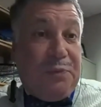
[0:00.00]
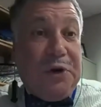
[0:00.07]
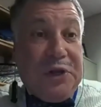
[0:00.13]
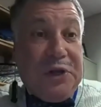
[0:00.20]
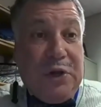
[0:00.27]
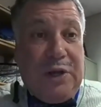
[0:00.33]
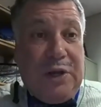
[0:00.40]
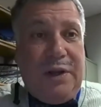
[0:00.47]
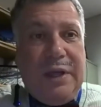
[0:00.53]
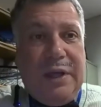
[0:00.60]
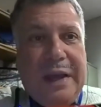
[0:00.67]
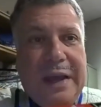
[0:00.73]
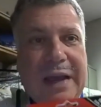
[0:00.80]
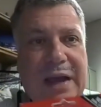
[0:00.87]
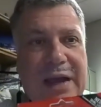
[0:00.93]
pretty good.
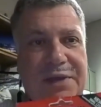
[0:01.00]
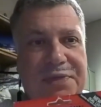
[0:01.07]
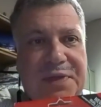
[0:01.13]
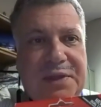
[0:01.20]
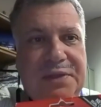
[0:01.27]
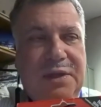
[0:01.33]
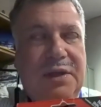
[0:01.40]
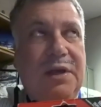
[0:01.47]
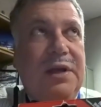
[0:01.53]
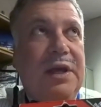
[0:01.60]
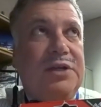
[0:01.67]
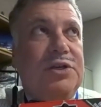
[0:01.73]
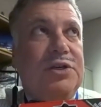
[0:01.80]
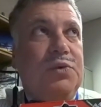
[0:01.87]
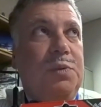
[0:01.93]
I, I think the
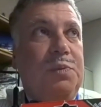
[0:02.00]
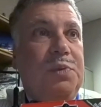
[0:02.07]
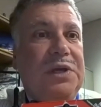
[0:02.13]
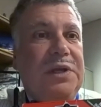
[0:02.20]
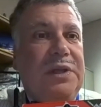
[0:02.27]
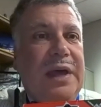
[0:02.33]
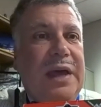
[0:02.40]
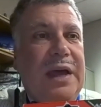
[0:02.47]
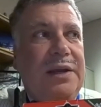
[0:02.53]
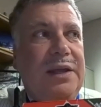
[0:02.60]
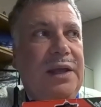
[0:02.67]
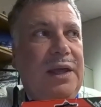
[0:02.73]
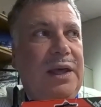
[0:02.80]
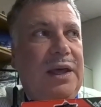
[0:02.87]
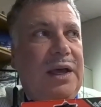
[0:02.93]
connection would be that
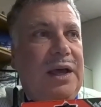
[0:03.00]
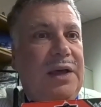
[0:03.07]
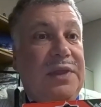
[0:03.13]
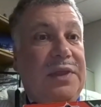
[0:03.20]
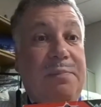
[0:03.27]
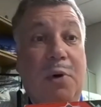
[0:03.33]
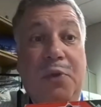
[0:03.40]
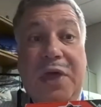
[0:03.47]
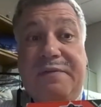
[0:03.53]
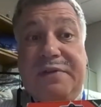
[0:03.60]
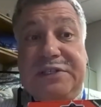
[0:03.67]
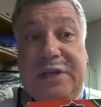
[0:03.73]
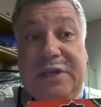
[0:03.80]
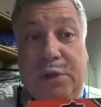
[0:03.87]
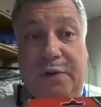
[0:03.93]
they both have a
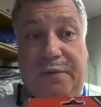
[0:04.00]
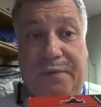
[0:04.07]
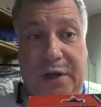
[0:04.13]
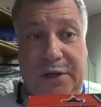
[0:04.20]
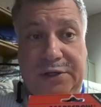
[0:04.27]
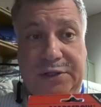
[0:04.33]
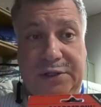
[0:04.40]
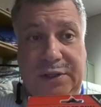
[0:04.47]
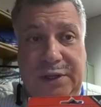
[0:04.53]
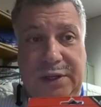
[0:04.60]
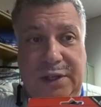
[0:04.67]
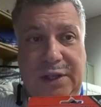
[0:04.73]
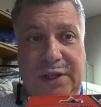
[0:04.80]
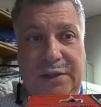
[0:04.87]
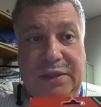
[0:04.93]
similar function.
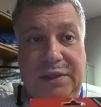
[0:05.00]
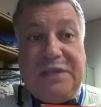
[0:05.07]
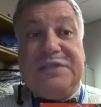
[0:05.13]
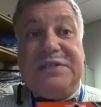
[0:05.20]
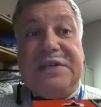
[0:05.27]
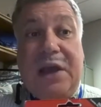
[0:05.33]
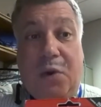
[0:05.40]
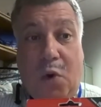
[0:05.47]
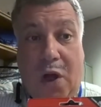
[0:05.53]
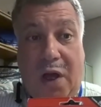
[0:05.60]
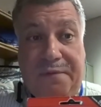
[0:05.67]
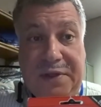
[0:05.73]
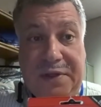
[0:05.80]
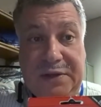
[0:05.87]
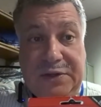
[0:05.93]
They scare
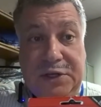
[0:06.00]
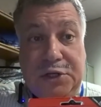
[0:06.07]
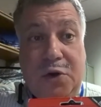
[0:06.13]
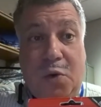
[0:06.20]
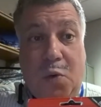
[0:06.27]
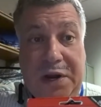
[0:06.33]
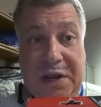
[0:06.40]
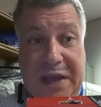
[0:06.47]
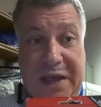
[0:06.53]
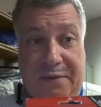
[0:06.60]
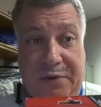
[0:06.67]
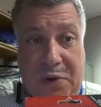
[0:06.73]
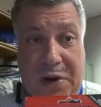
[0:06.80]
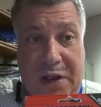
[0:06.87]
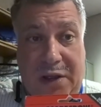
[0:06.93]
off things that you don't want to
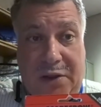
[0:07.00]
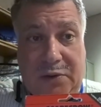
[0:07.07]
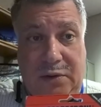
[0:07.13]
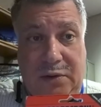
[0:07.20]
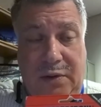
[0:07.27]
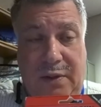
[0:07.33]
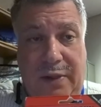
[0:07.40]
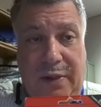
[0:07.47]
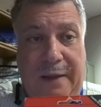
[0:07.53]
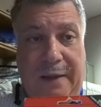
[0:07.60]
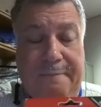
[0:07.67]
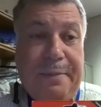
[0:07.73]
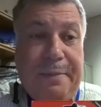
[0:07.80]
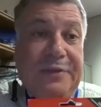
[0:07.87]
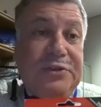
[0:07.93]
have around.
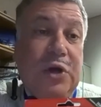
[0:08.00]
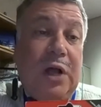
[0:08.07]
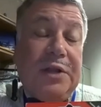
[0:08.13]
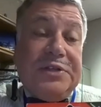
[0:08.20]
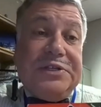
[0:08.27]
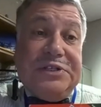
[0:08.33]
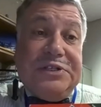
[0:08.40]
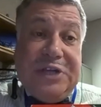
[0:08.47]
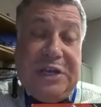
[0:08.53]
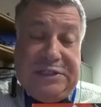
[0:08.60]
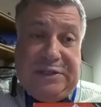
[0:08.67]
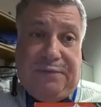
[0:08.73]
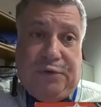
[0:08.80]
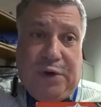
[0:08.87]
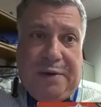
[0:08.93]
That's called a
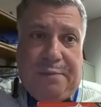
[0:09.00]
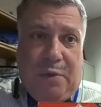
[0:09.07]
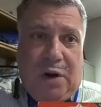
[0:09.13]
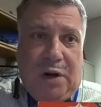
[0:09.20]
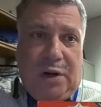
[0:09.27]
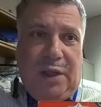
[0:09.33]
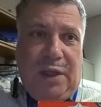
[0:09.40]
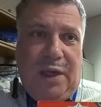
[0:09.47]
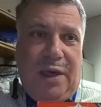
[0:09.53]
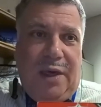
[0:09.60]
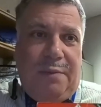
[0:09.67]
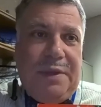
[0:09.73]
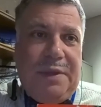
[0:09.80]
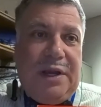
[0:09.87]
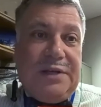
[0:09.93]
suggestive trademark
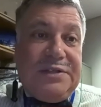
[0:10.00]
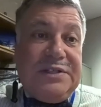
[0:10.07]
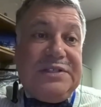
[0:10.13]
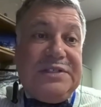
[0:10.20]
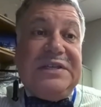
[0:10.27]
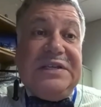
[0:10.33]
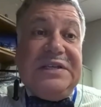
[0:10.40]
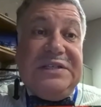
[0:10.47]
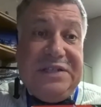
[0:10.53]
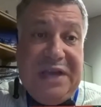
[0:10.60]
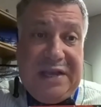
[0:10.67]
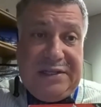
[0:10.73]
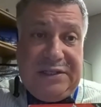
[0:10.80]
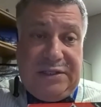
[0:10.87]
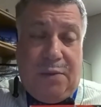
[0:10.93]
because it
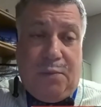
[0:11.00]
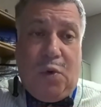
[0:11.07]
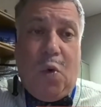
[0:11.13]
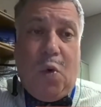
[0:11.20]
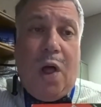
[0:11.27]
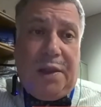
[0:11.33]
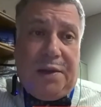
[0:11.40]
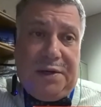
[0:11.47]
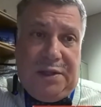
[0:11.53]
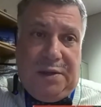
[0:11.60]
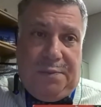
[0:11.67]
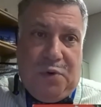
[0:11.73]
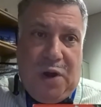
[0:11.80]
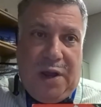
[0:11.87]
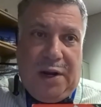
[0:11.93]
suggests some quality of
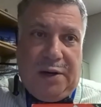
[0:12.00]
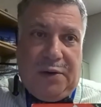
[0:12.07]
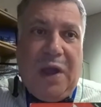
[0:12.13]
the product